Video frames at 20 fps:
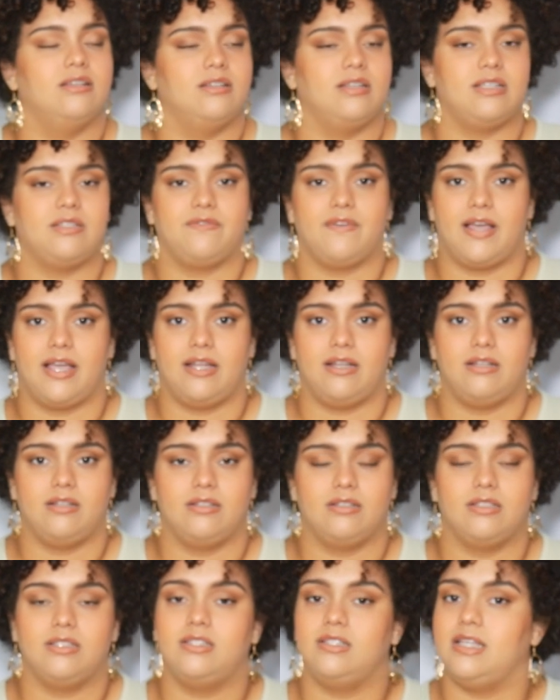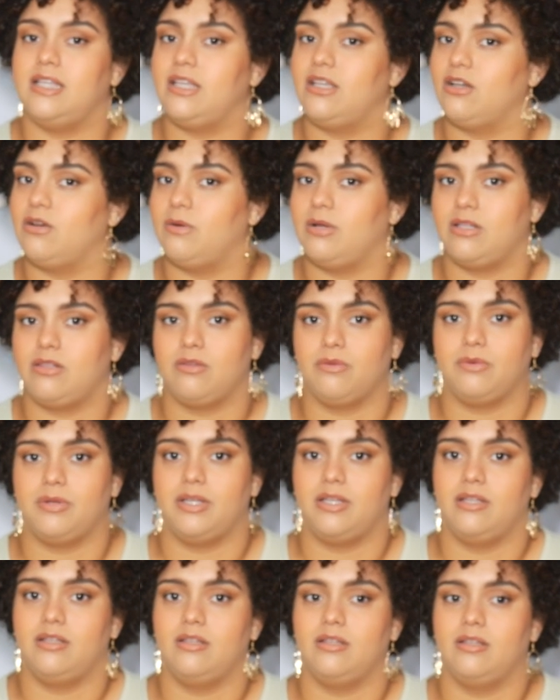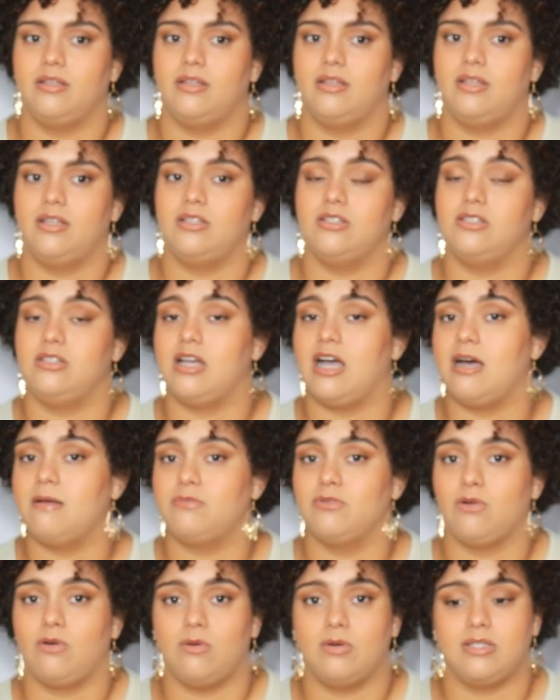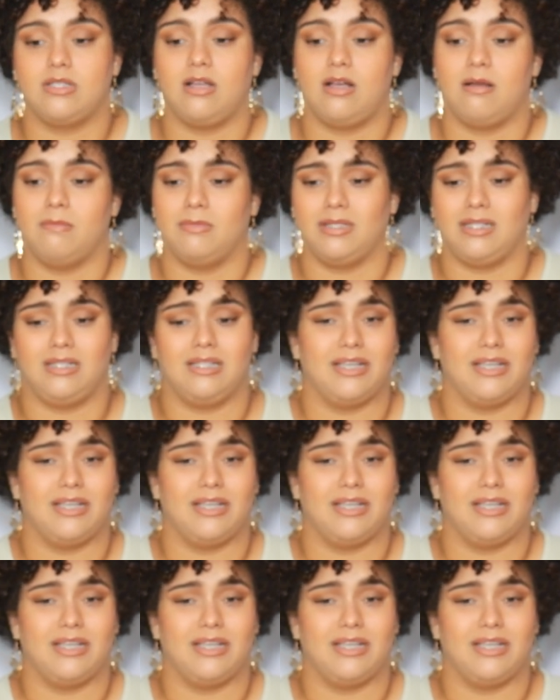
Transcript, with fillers: It's fine. Sneak your way through it. Jobs are always common. The